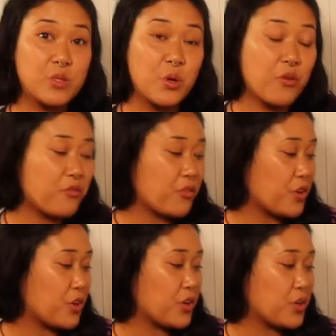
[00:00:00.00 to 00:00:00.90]
no
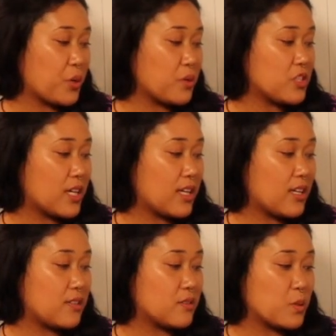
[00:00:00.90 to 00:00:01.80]
fur, no
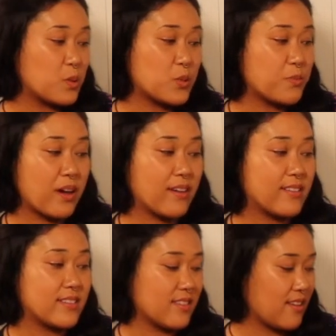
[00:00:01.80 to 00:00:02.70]
shells, no
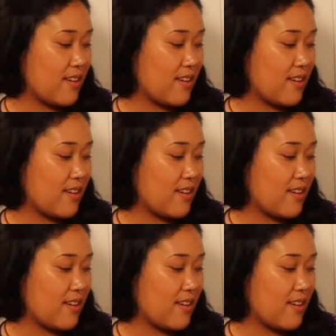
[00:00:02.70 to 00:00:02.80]
spines,